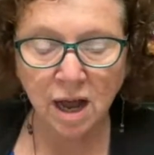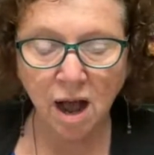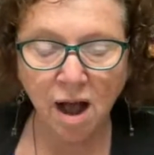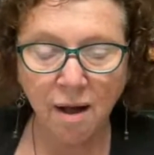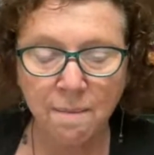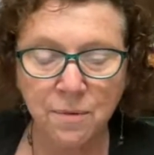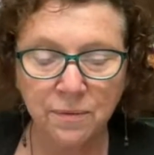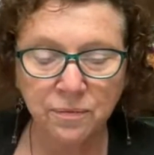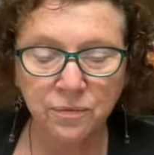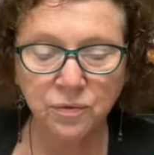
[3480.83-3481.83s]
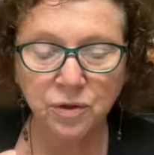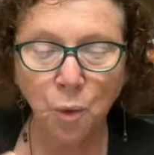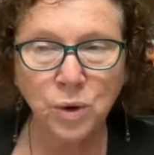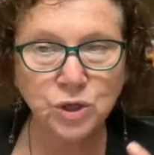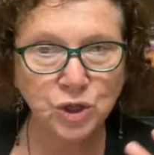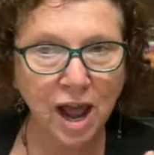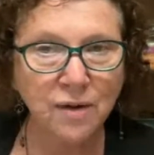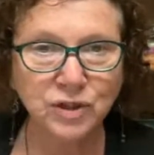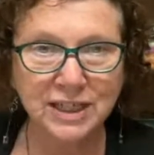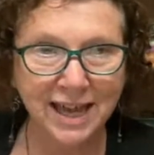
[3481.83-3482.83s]
No one should
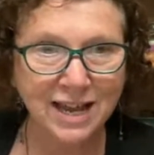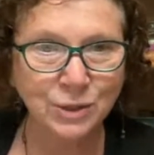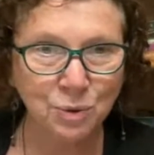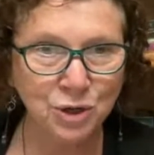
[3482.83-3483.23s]
have to guess